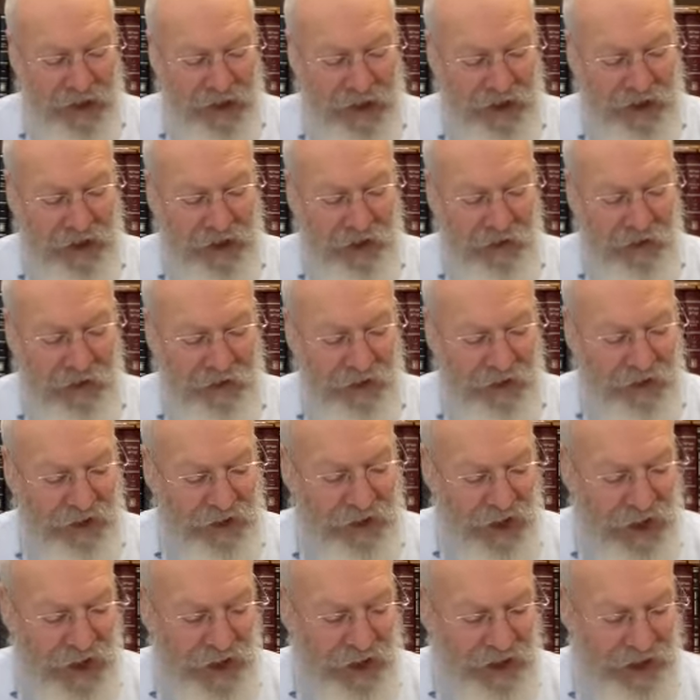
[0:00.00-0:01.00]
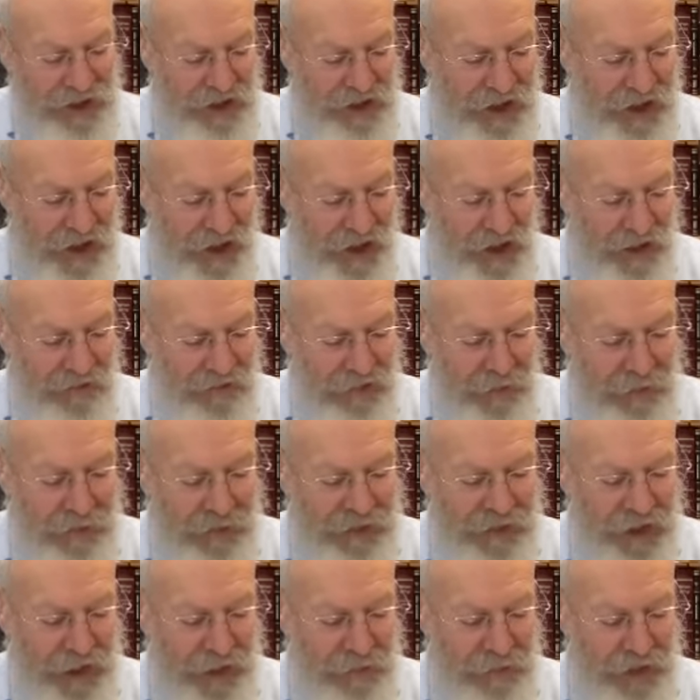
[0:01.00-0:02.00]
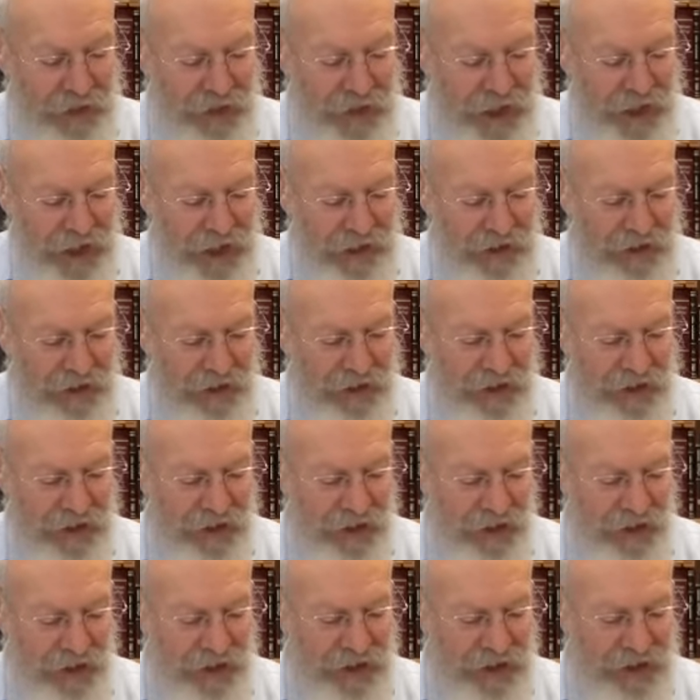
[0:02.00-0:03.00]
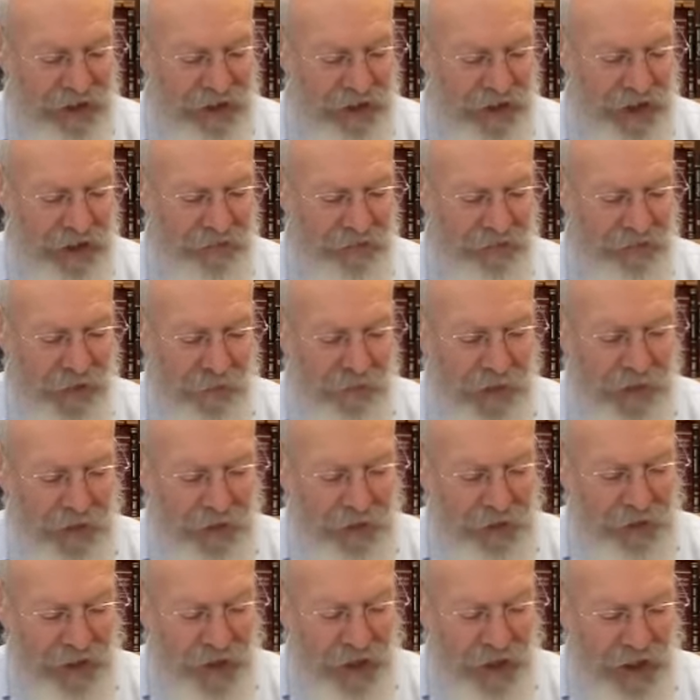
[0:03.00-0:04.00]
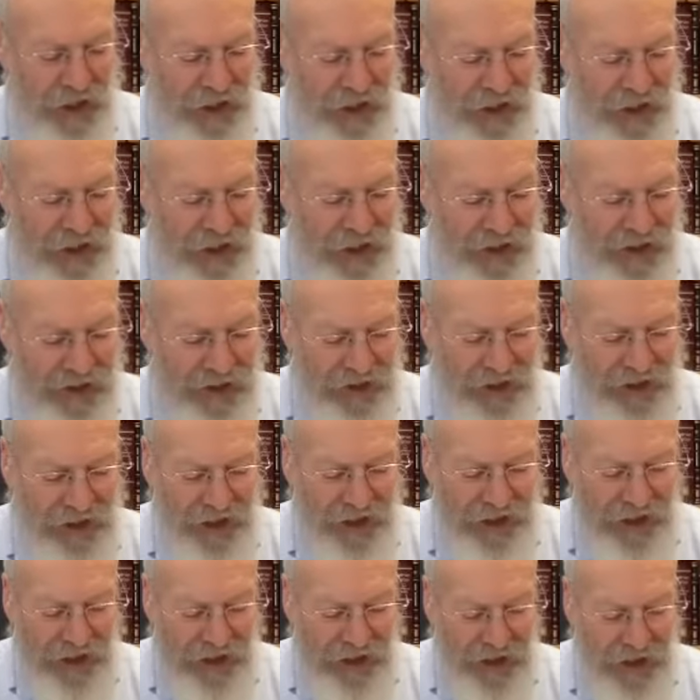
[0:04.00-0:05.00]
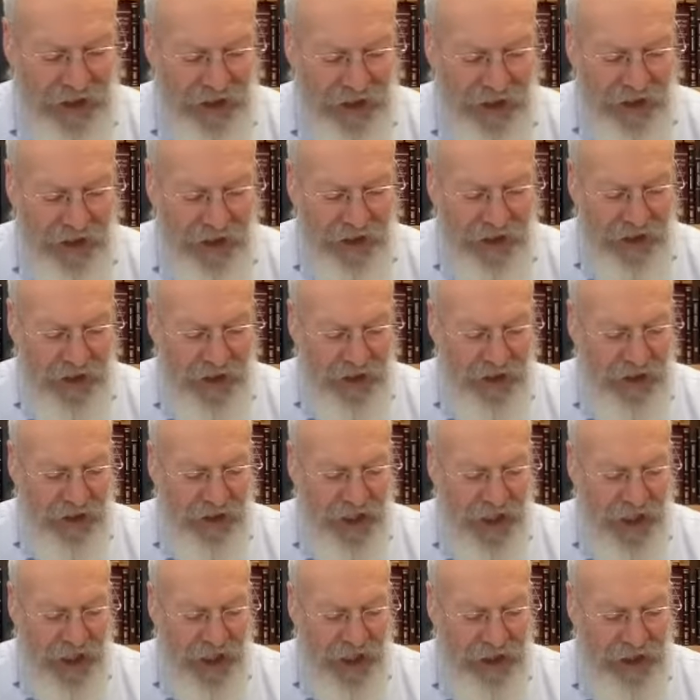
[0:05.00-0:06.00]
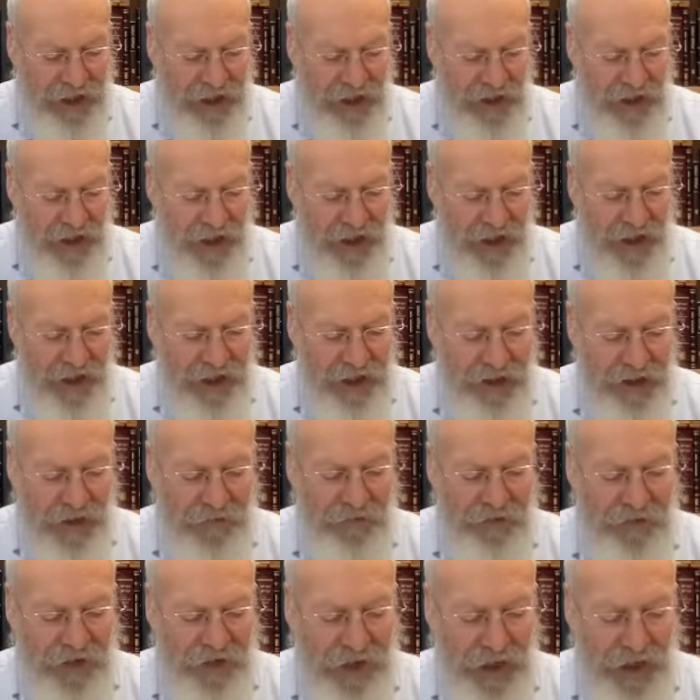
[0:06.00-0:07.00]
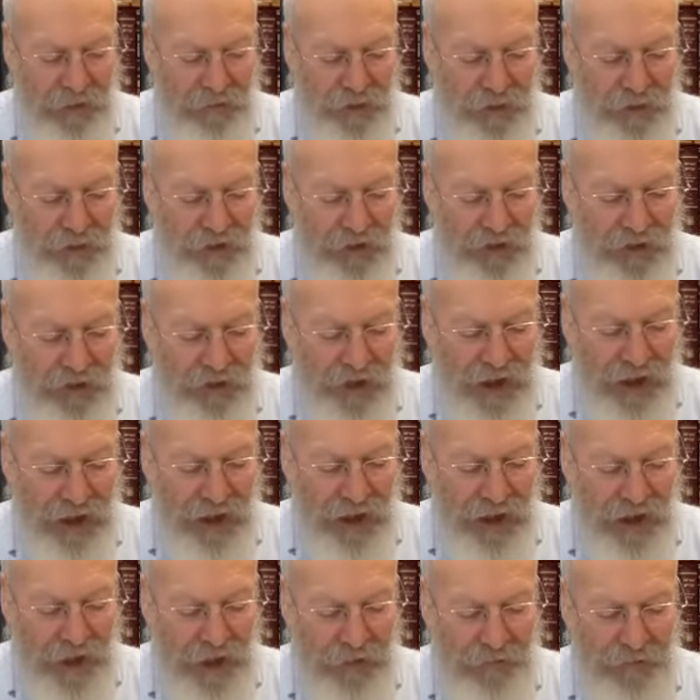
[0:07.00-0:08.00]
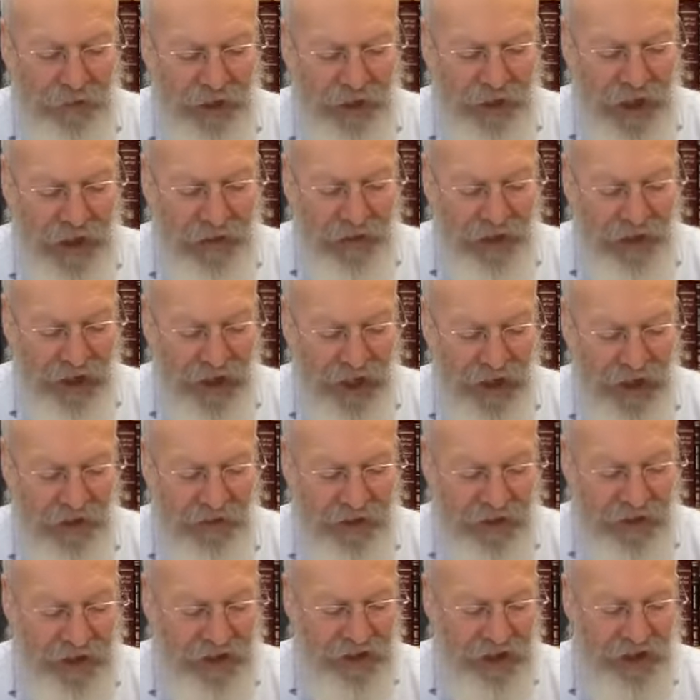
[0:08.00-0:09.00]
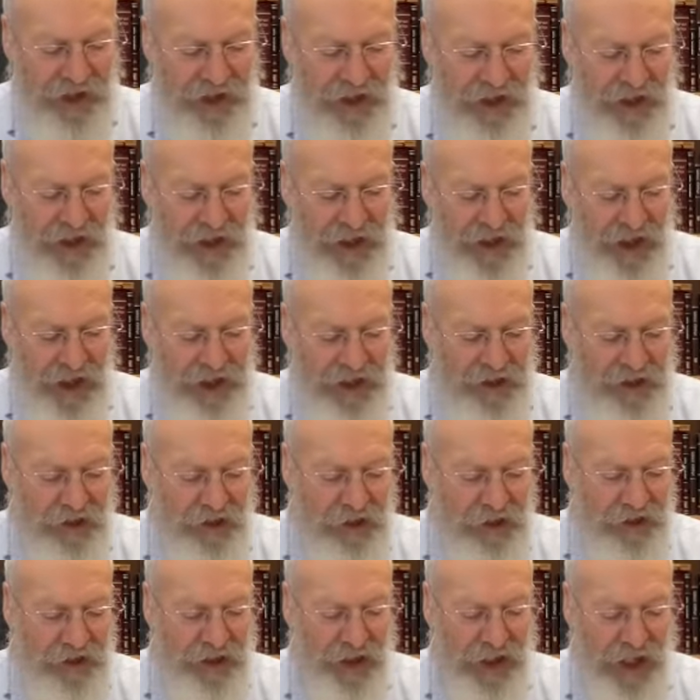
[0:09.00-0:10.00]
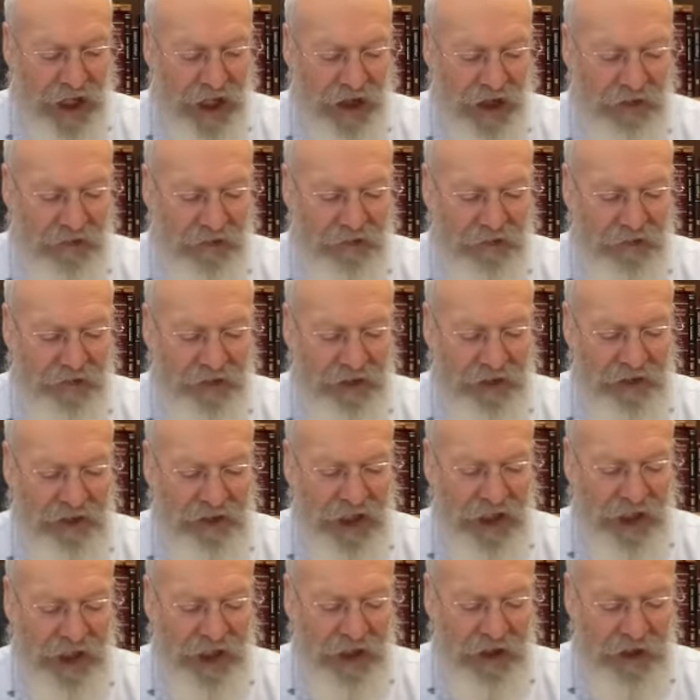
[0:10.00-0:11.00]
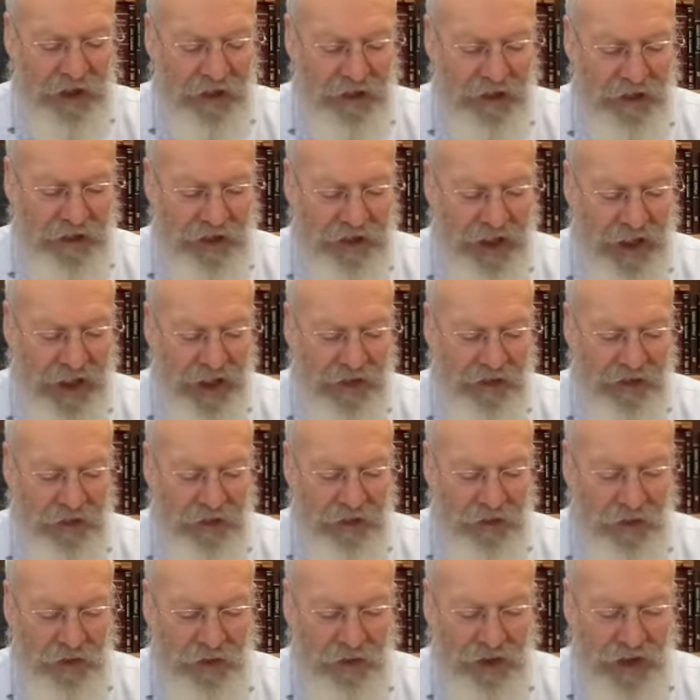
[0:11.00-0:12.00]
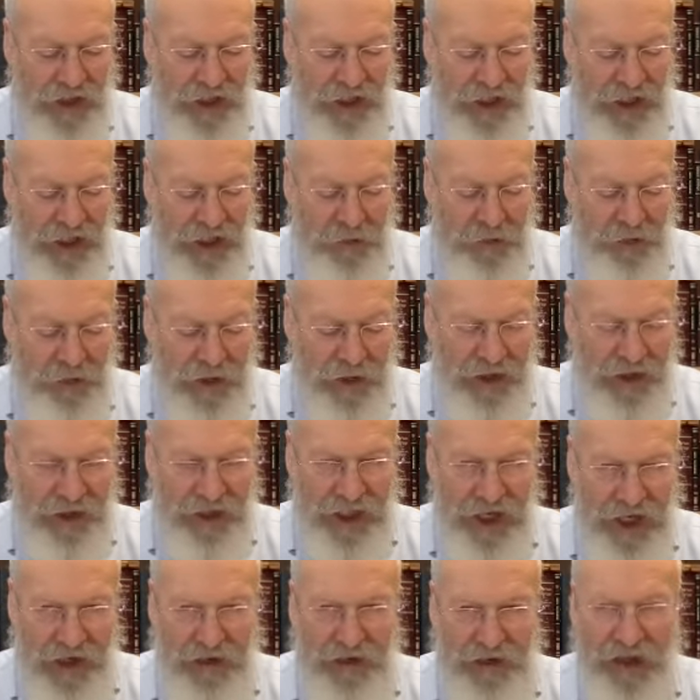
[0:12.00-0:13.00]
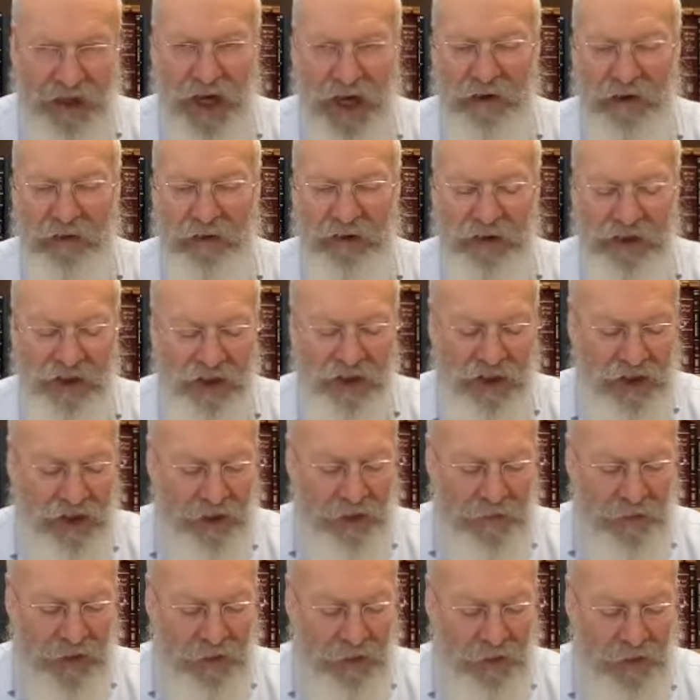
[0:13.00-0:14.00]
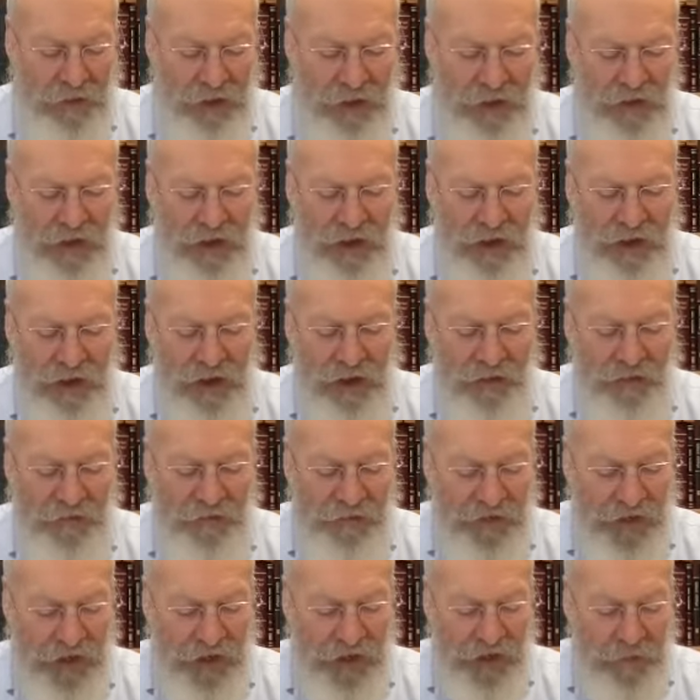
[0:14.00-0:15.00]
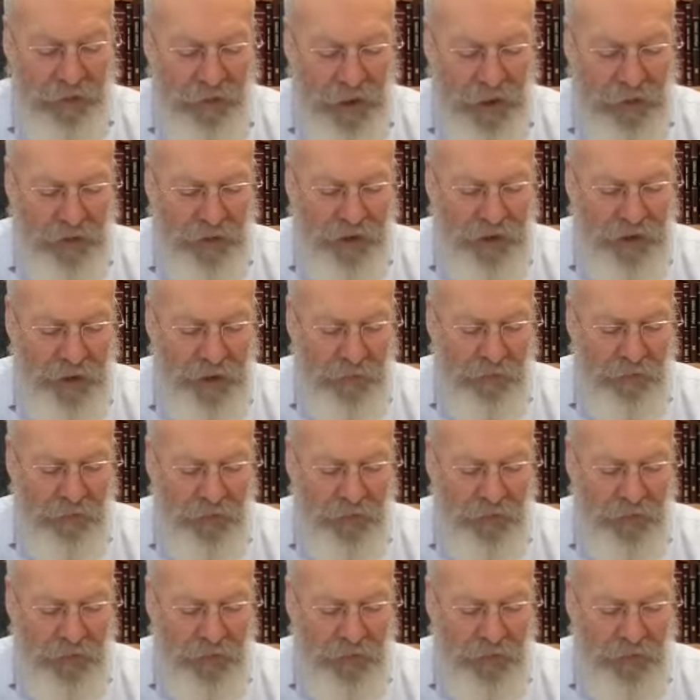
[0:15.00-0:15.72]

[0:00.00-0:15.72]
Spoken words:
So says Rabban Gamliel, the son of Rabbi Yehuda Hanassi, that Yafa Talmud Torah im derech eretz. It's good to have study the Torah together with derech eretz, a term that we will define in a moment.